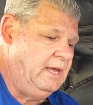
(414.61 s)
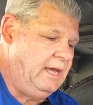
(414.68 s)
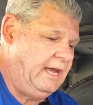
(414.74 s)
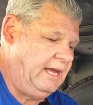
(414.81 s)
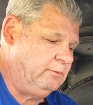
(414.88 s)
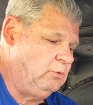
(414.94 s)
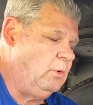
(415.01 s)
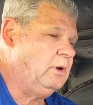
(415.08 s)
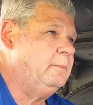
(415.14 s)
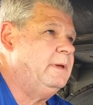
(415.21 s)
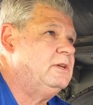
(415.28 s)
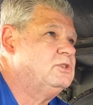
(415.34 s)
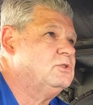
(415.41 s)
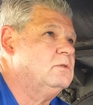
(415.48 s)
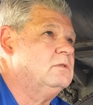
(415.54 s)
and we want to
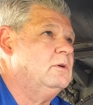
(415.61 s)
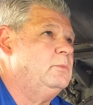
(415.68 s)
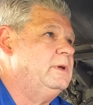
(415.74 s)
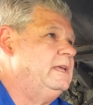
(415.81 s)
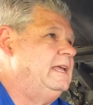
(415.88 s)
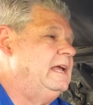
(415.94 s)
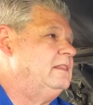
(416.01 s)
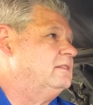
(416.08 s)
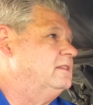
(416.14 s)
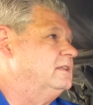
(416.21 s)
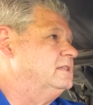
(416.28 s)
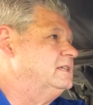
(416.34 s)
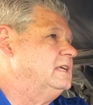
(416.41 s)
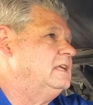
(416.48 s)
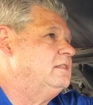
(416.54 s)
make sure that we get the
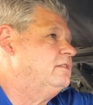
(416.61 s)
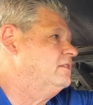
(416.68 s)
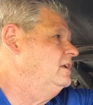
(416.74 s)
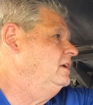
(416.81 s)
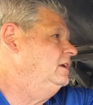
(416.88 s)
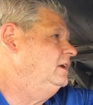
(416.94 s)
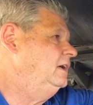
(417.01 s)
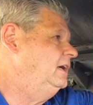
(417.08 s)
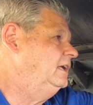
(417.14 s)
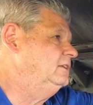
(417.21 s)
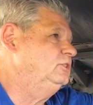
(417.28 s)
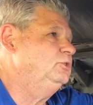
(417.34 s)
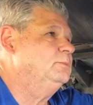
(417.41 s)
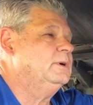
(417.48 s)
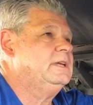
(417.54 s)
teeth
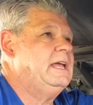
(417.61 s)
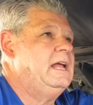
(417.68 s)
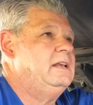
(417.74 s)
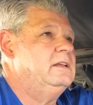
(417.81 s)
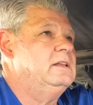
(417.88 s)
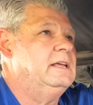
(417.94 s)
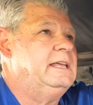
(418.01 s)
lubricated.